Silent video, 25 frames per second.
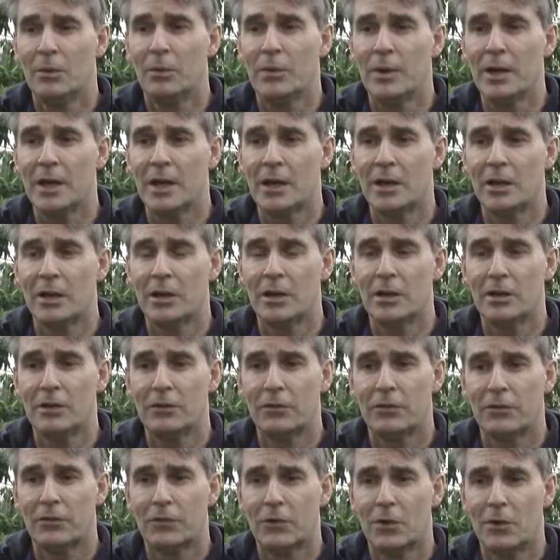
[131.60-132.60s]
We heard
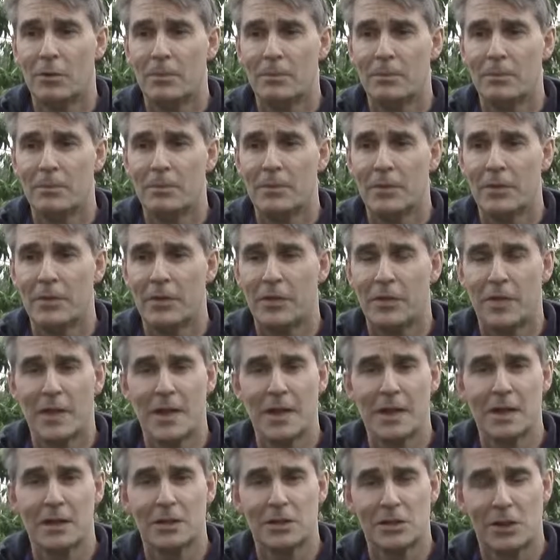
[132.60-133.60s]
from
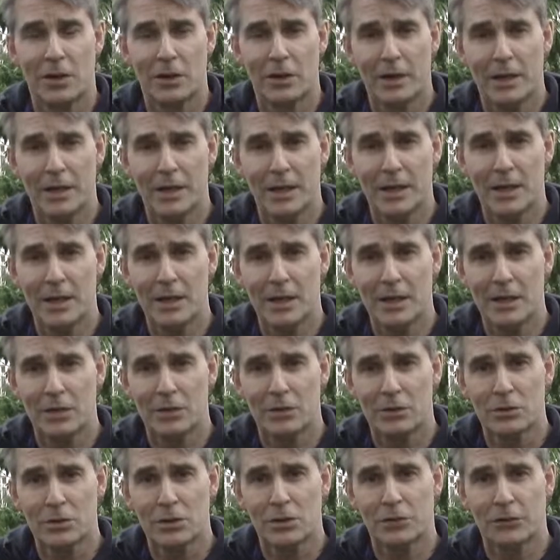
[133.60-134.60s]
Think Tiny in
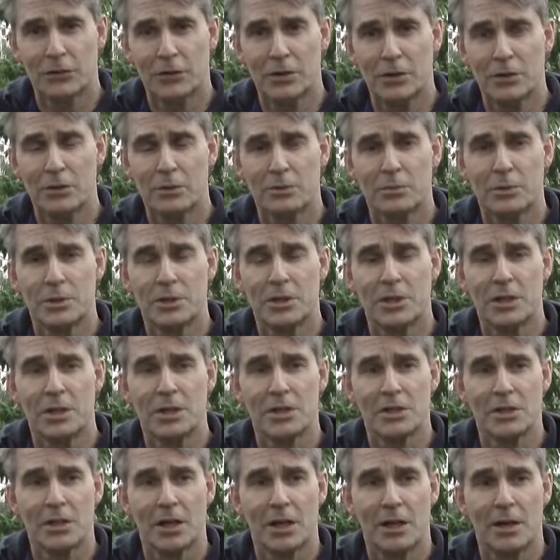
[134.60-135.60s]
Oxford, which
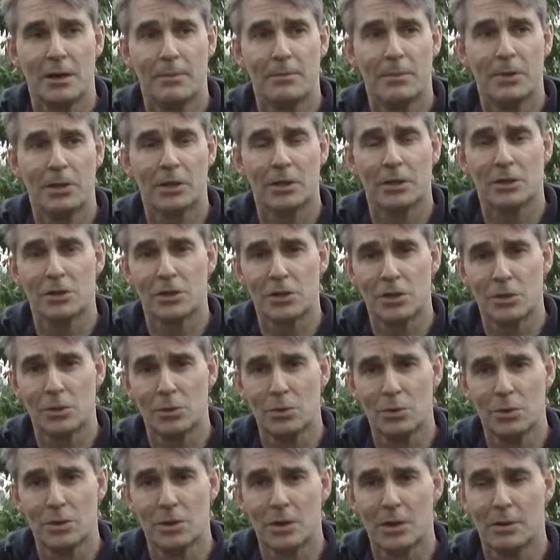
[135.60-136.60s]
is a
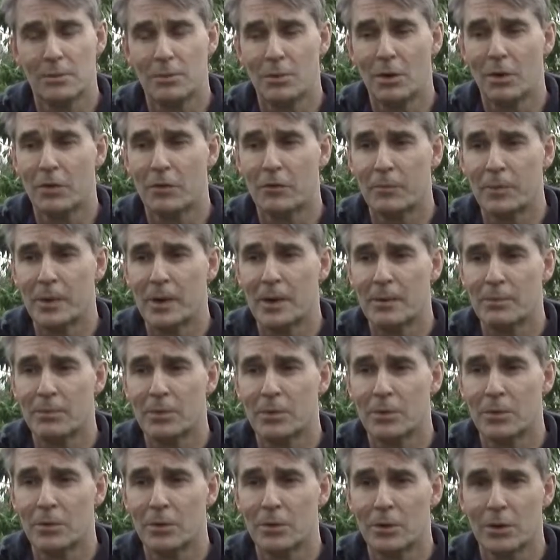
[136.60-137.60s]
consortium of
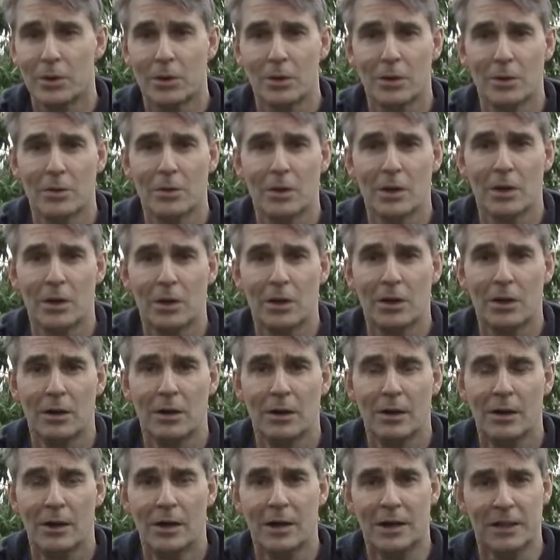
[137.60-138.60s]
people who are
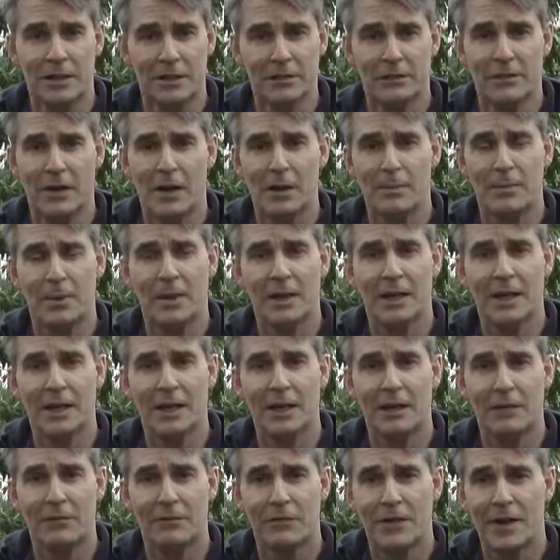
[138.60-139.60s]
developing
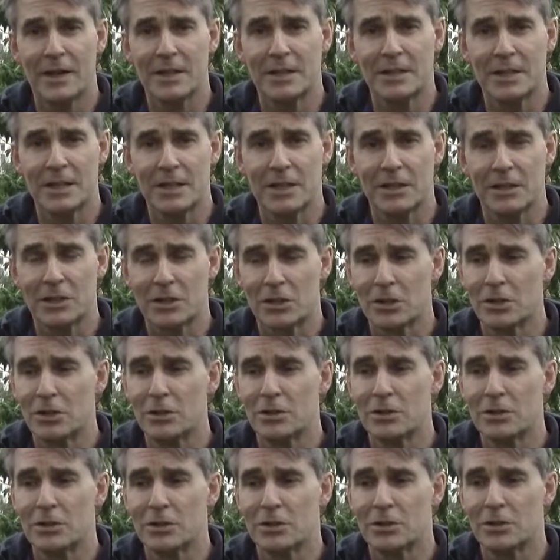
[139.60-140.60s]
and inventing
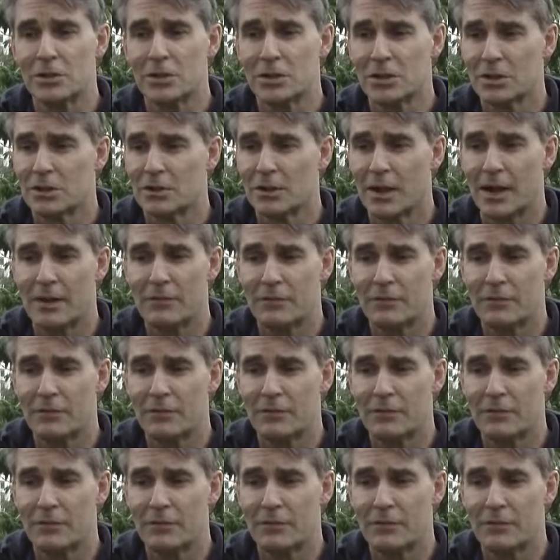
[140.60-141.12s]
solutions